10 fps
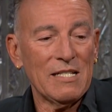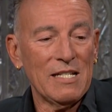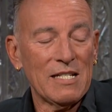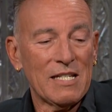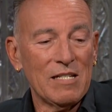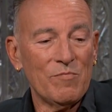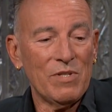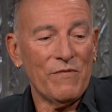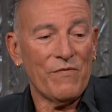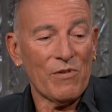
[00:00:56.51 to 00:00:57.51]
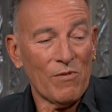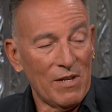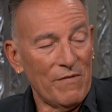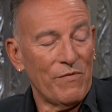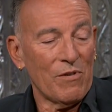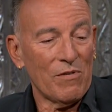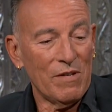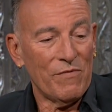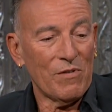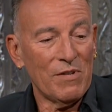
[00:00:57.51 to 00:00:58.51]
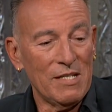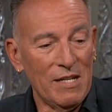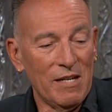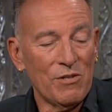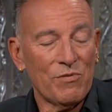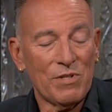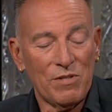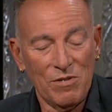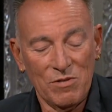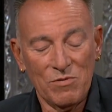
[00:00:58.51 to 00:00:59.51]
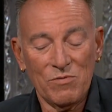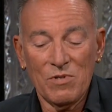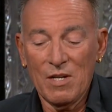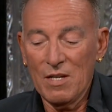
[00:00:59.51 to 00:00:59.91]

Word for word: it can be very, very, very dangerous to you